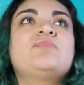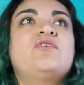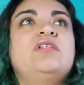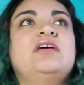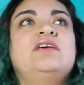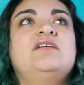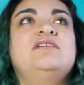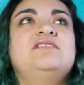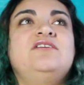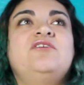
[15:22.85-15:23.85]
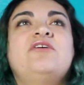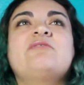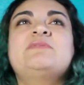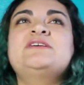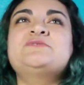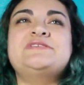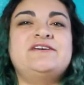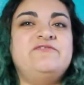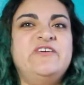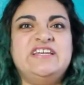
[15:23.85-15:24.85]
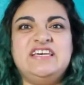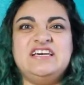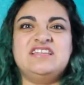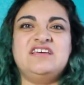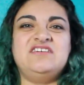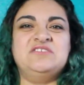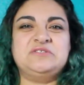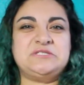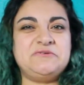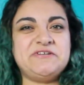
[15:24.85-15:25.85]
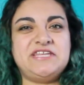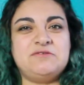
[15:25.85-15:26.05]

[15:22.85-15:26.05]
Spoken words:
or like, you know, everybody's was like funny, like, you know, stuff like that.